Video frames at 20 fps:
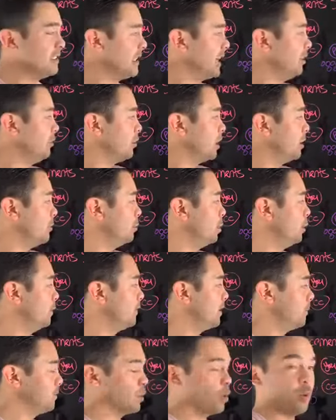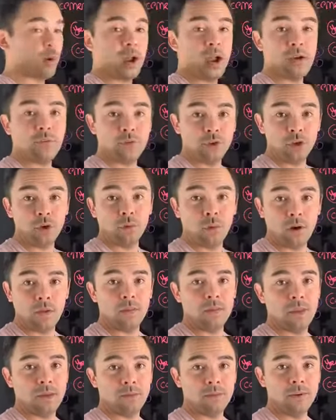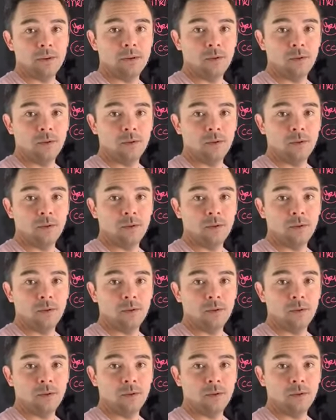and you can move them to wherever you want them